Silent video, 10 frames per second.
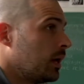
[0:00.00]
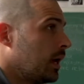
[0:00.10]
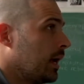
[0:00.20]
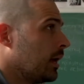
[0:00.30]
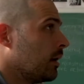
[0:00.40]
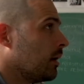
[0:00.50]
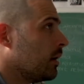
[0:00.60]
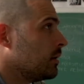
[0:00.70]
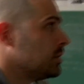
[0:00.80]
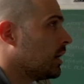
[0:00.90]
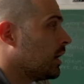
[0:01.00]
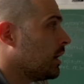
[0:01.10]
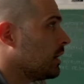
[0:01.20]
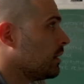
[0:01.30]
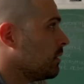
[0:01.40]
And
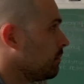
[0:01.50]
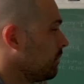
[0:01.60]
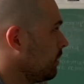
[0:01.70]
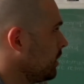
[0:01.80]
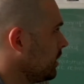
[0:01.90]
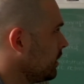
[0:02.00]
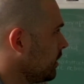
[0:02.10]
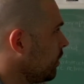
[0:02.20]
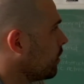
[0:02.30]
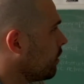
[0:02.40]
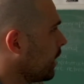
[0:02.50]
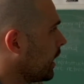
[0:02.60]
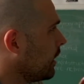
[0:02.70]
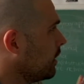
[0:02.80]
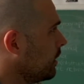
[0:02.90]
John, maybe Kyoko
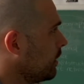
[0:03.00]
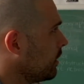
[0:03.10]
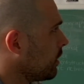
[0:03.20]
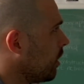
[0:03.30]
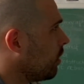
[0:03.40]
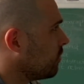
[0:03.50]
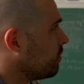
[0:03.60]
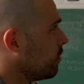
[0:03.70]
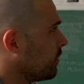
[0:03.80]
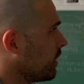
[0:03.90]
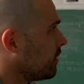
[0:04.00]
had called for the other